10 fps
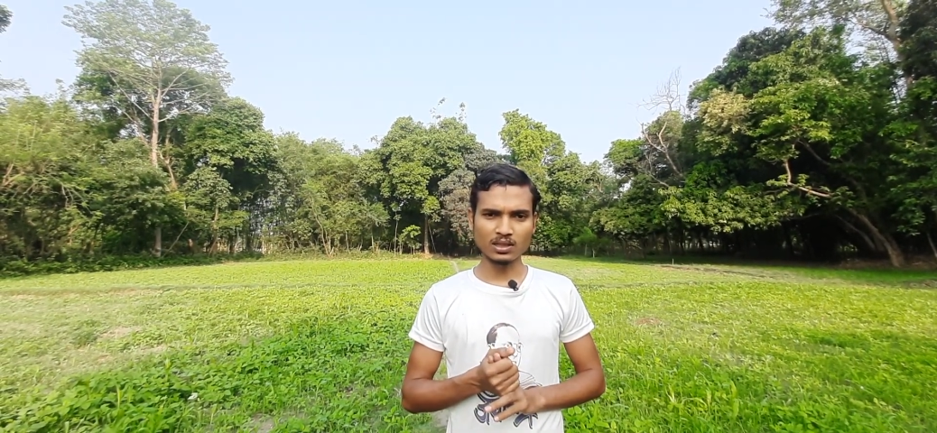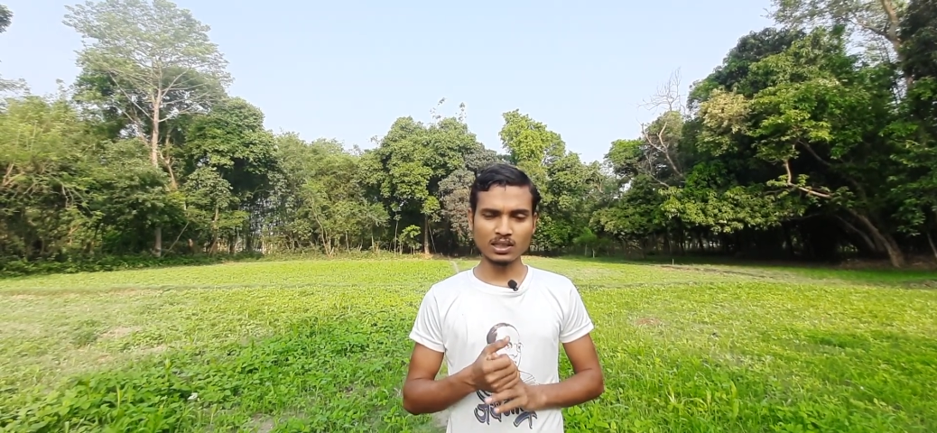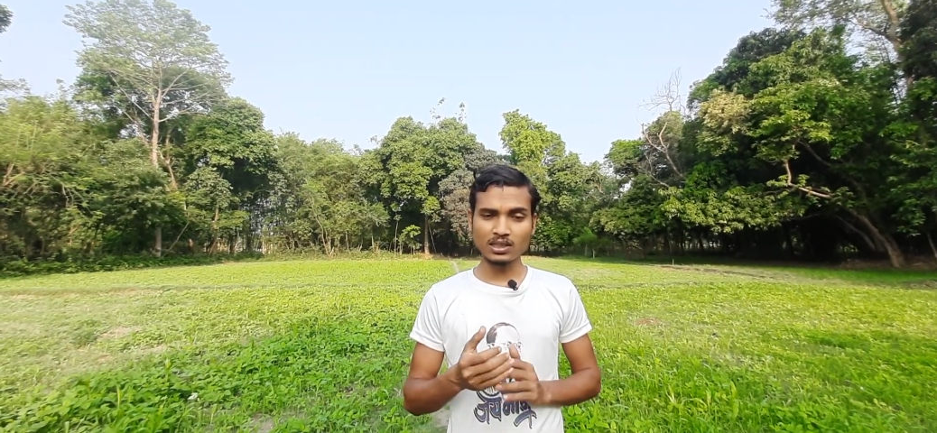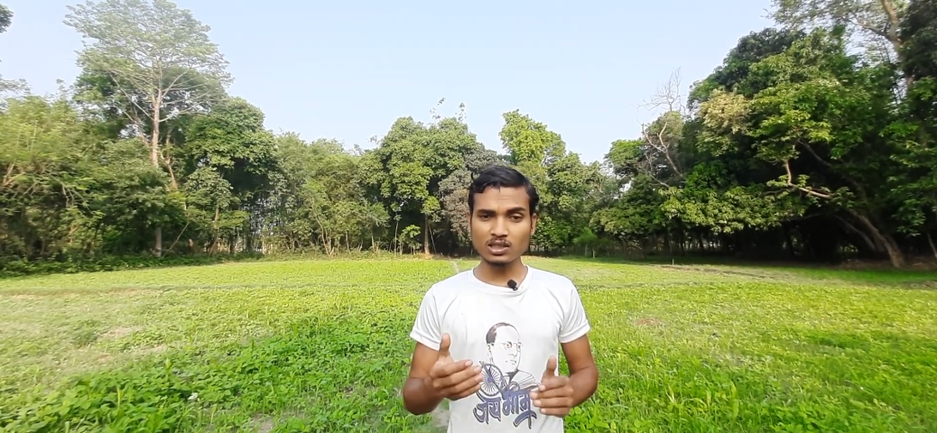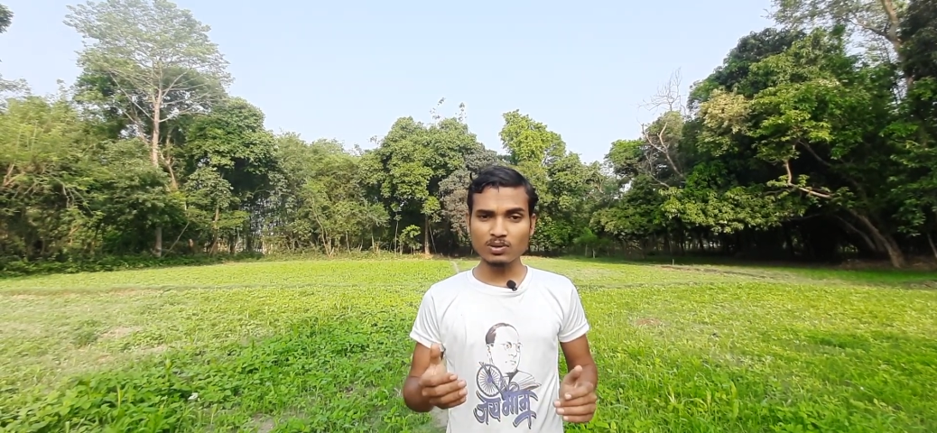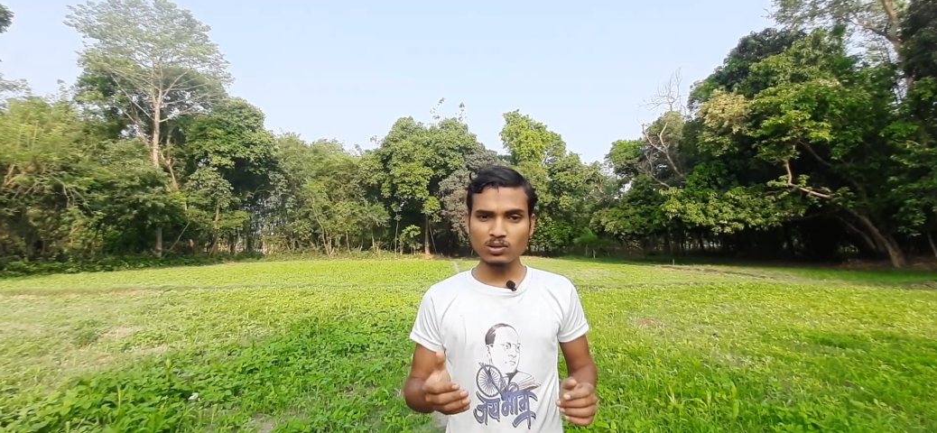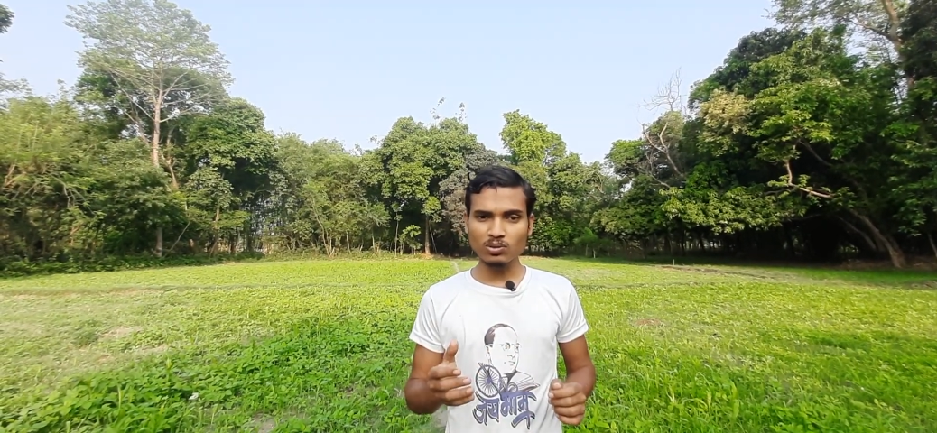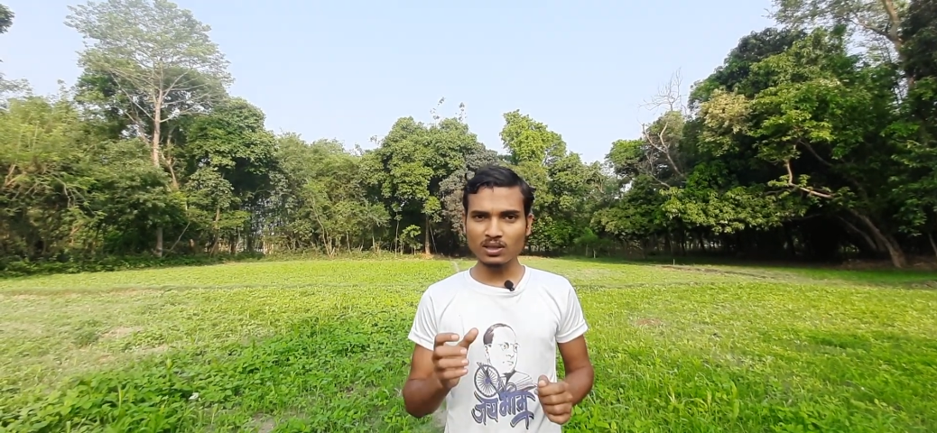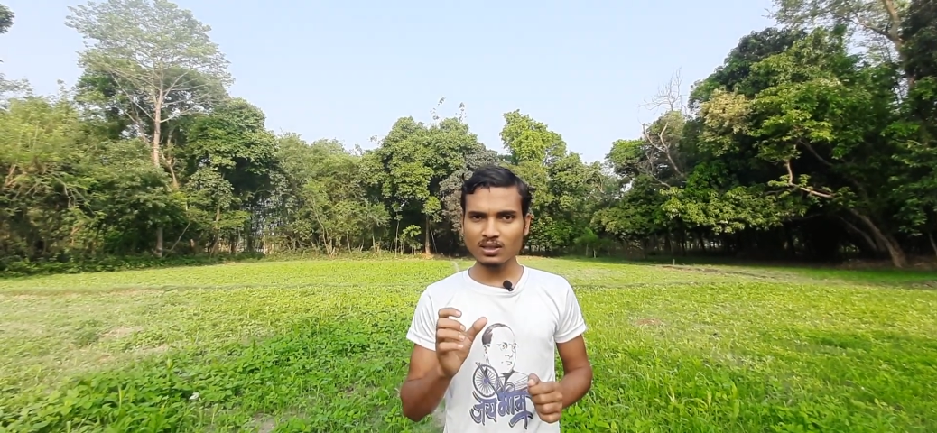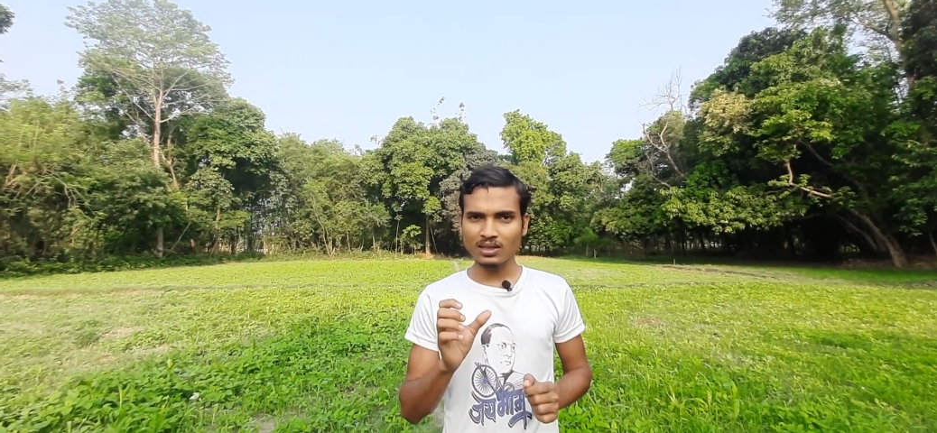In this way you
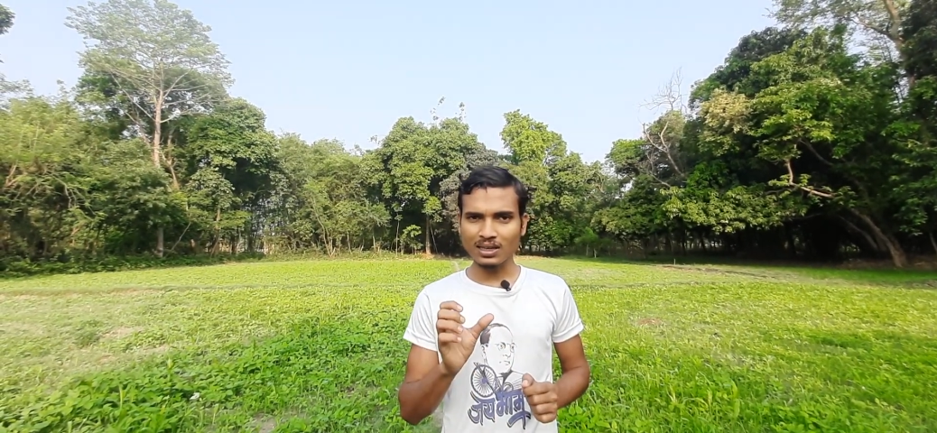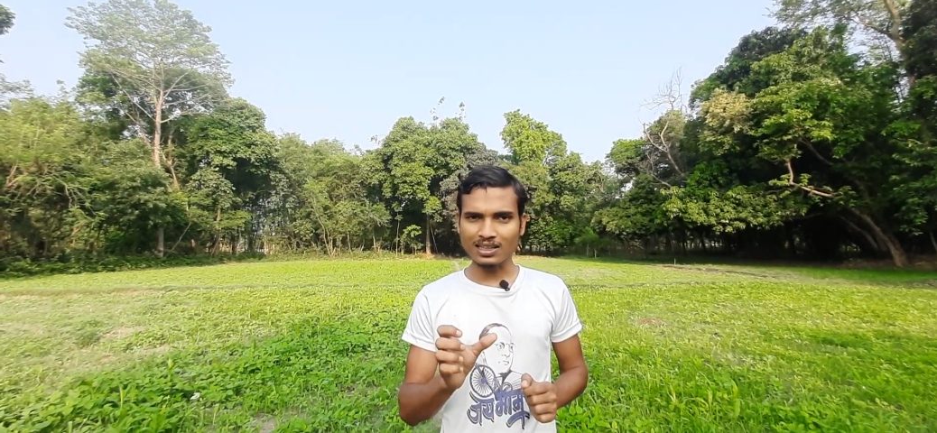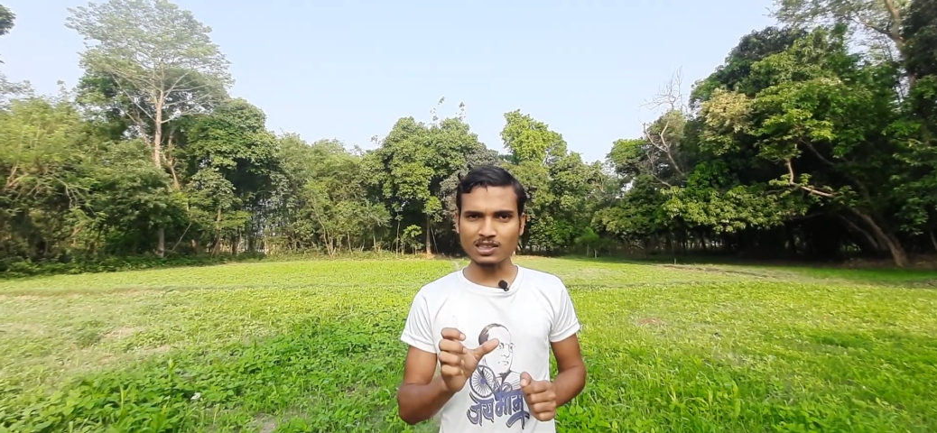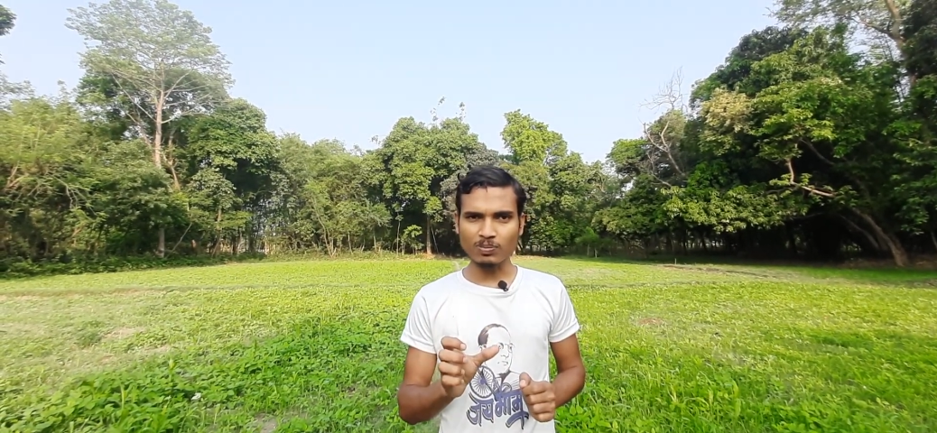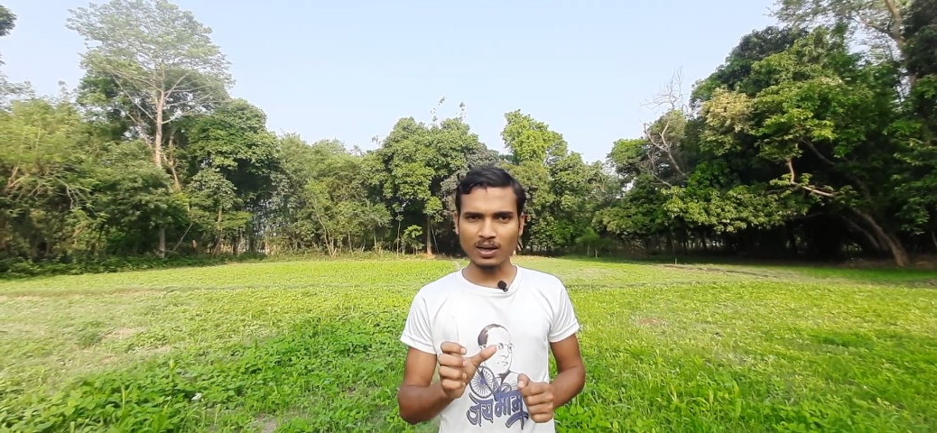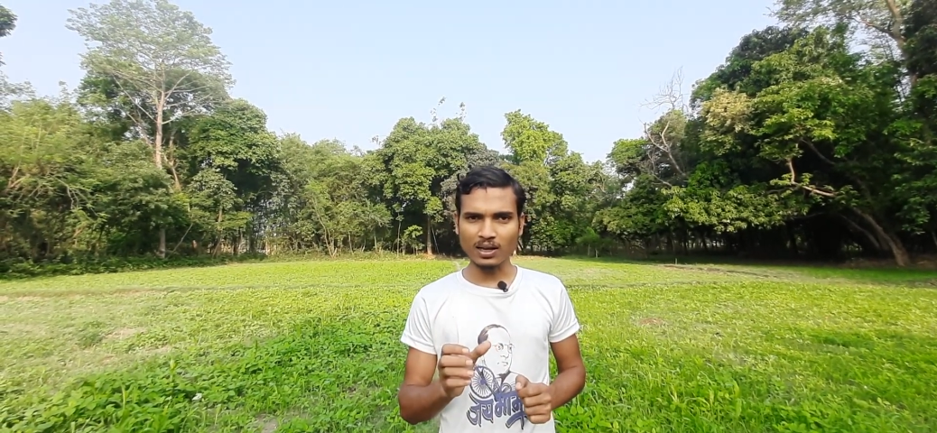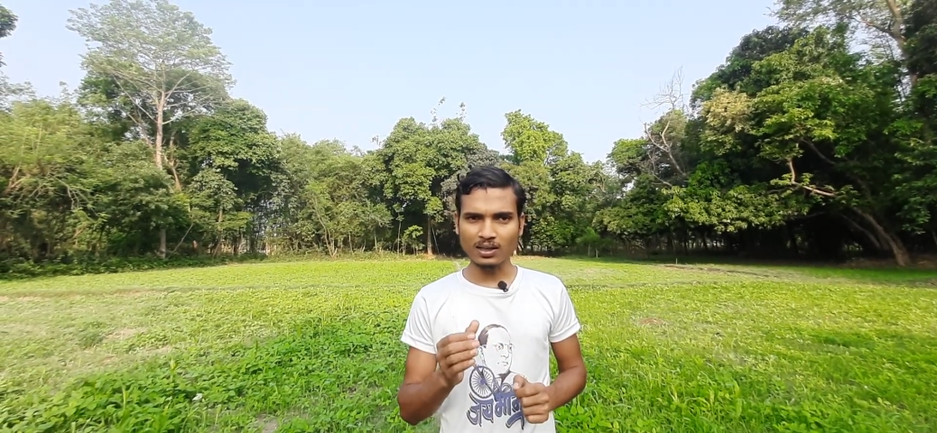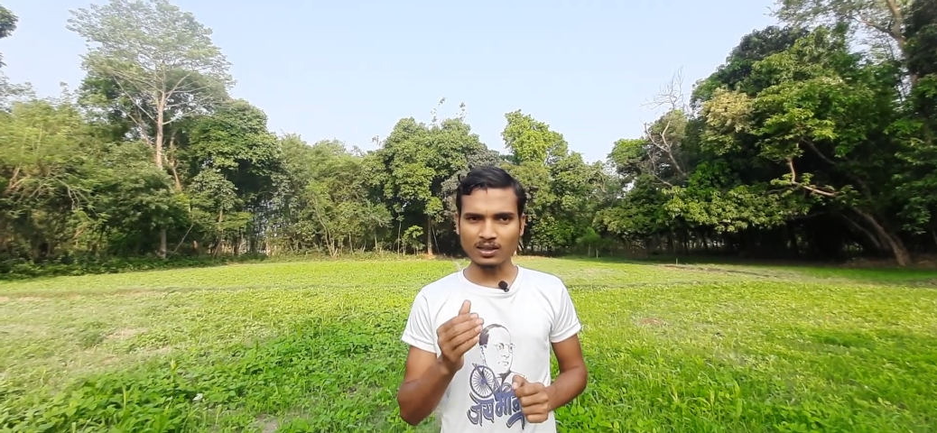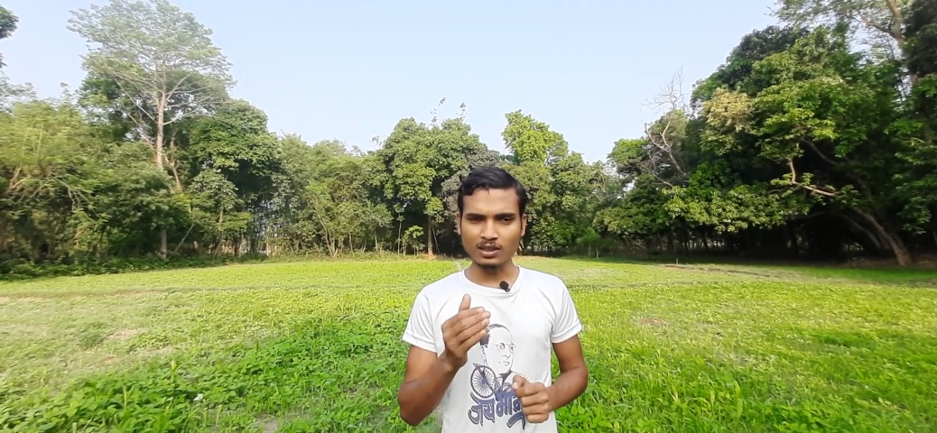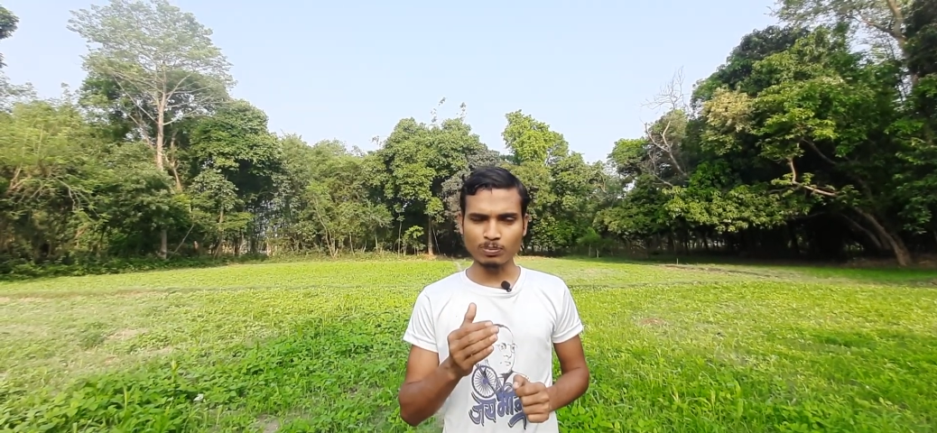can classify
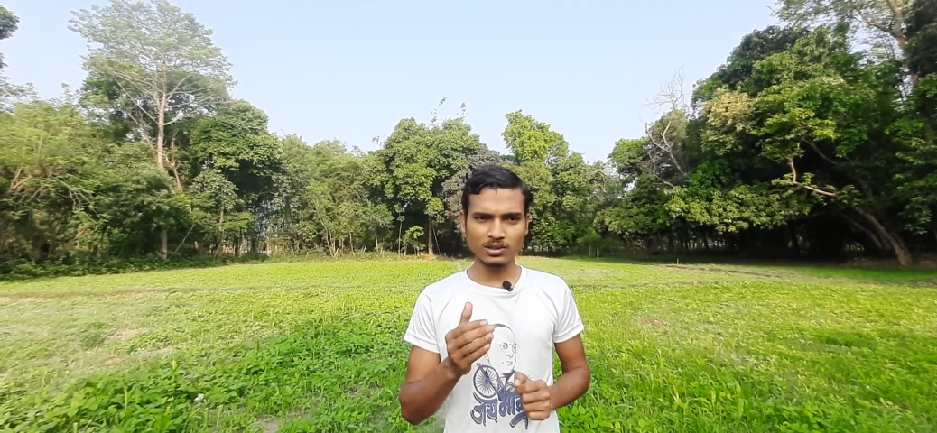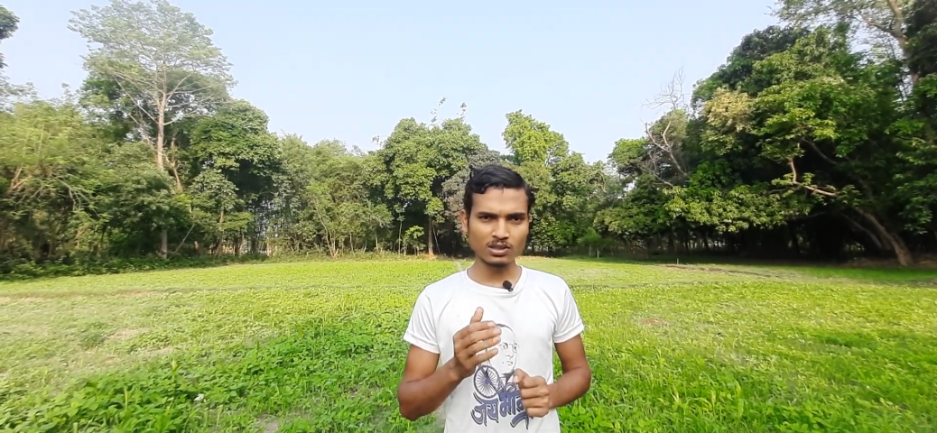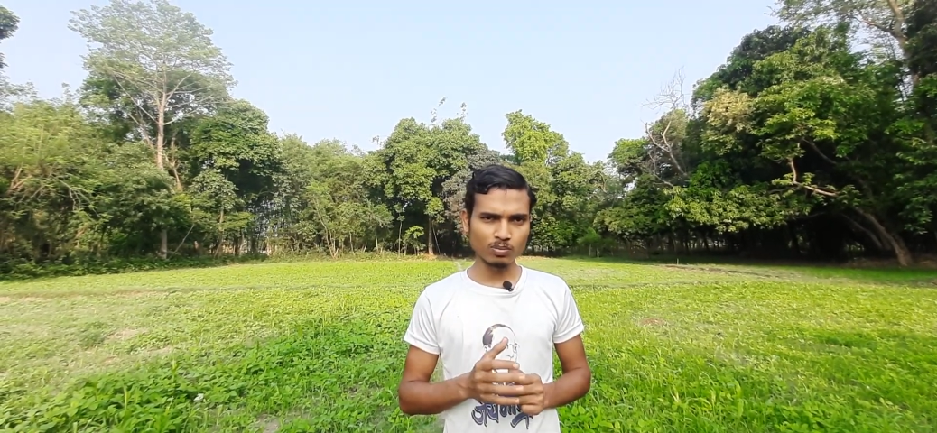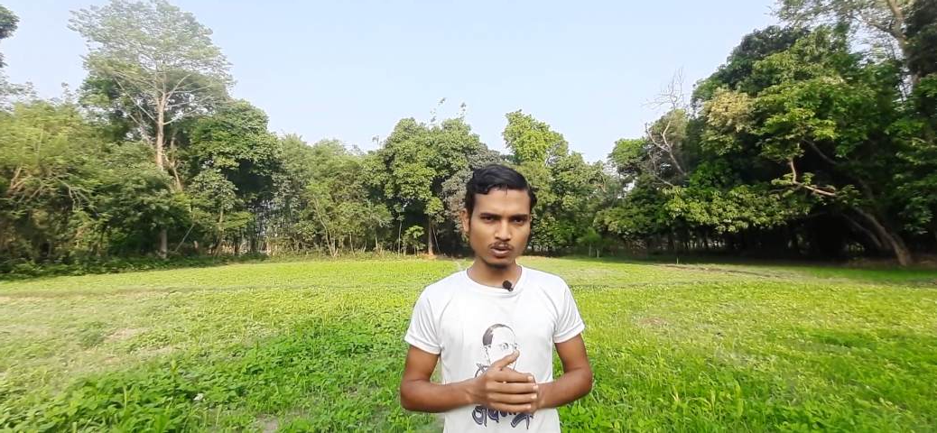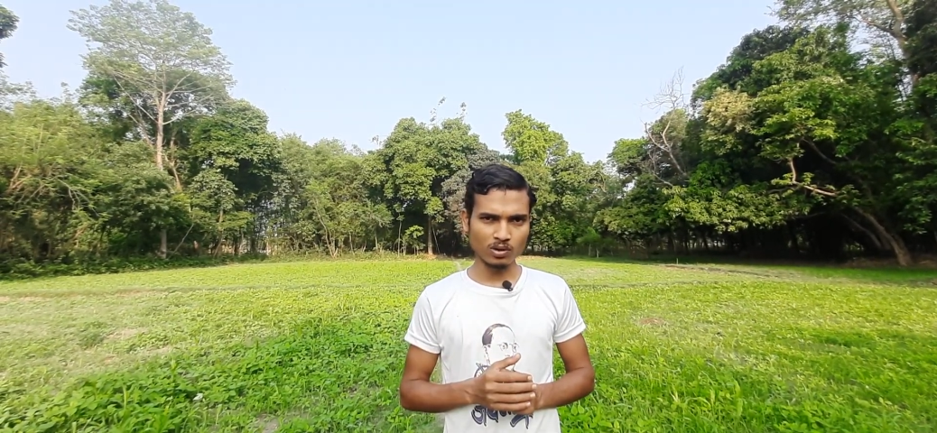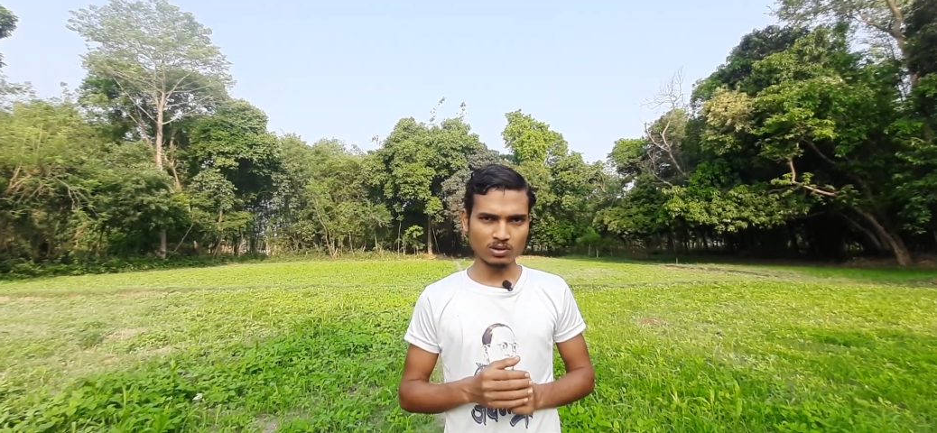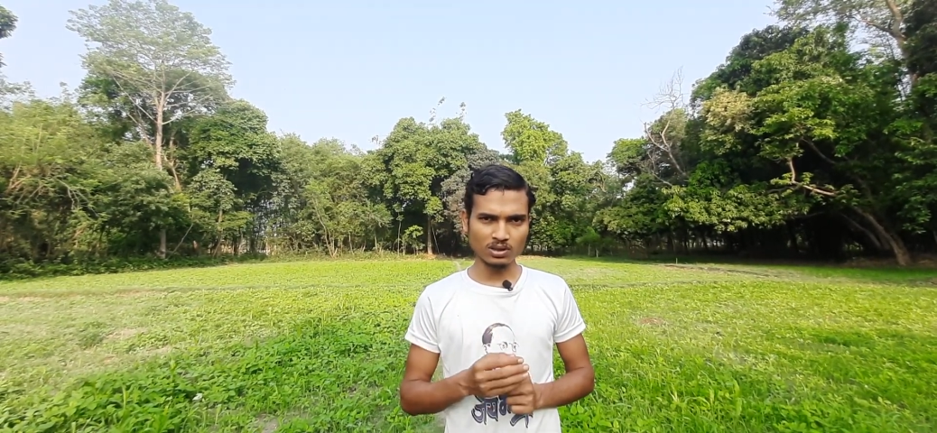the personal pronouns.